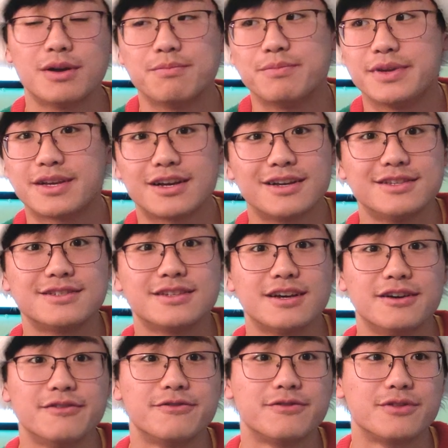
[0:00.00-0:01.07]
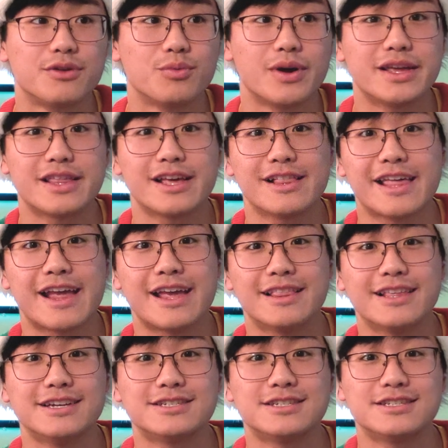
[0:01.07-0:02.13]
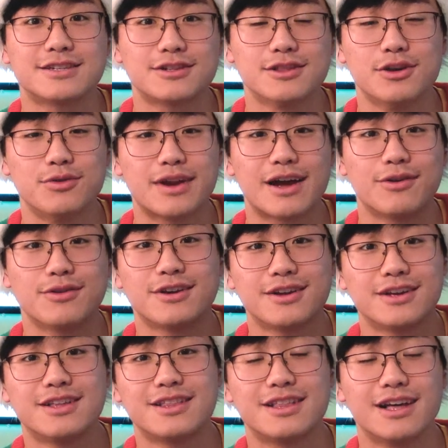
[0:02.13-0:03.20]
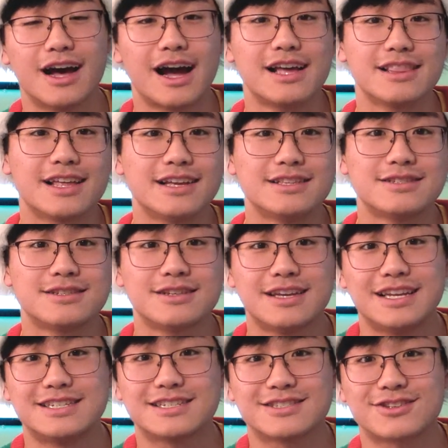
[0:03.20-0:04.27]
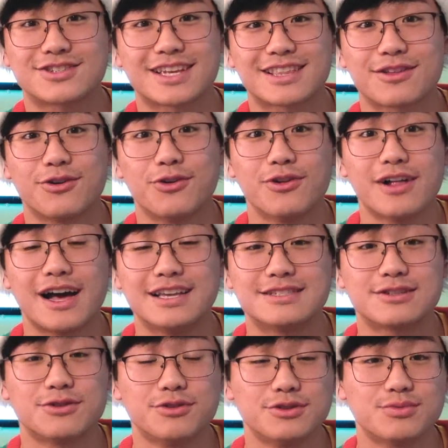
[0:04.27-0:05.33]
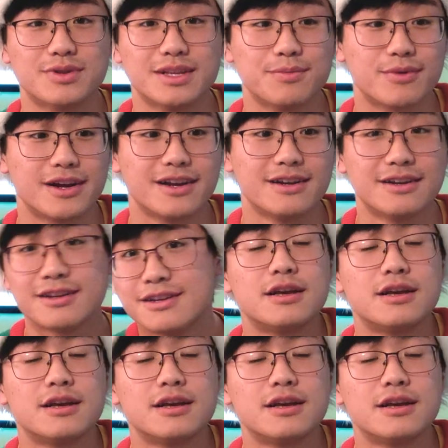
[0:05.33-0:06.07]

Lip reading: but because of the way the halations glowed out the highlights, it just looks like the whole icicle is really bright.